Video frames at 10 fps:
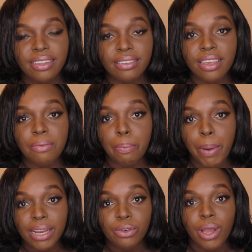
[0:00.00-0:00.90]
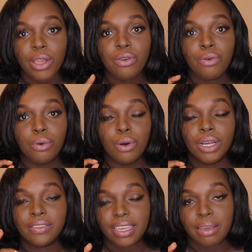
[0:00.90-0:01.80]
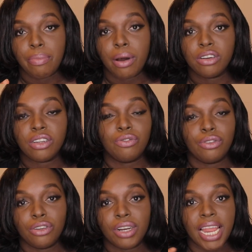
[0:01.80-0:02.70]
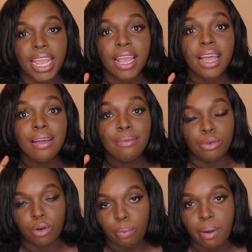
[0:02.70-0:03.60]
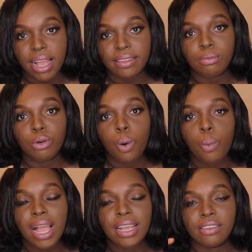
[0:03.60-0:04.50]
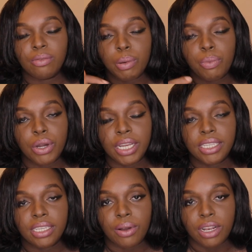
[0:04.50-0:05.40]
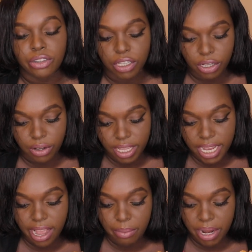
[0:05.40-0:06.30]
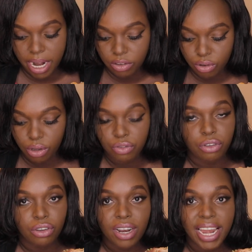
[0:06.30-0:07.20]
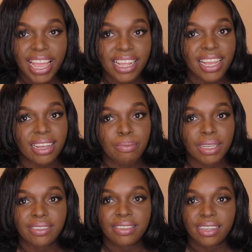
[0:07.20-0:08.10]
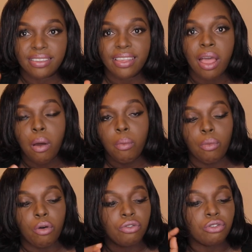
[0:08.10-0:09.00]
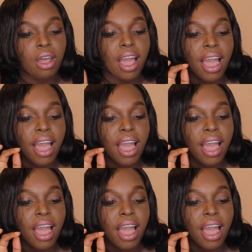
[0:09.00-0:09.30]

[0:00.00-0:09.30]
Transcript: It's the part where you skip out if you don't like mukbangs. Mukbang is people eating while talking on the camera. So if you don't like that, please just move to a